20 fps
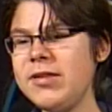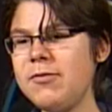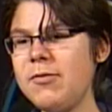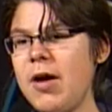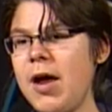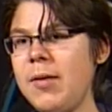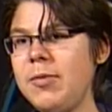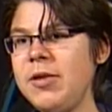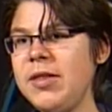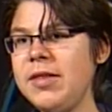the
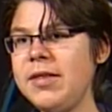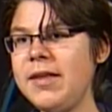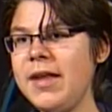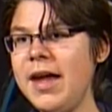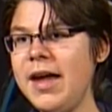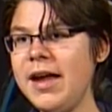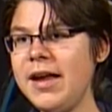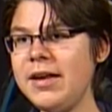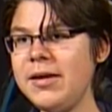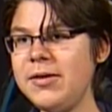Robins
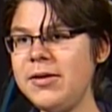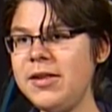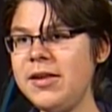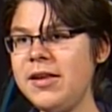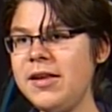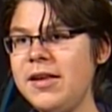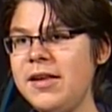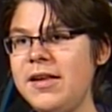died,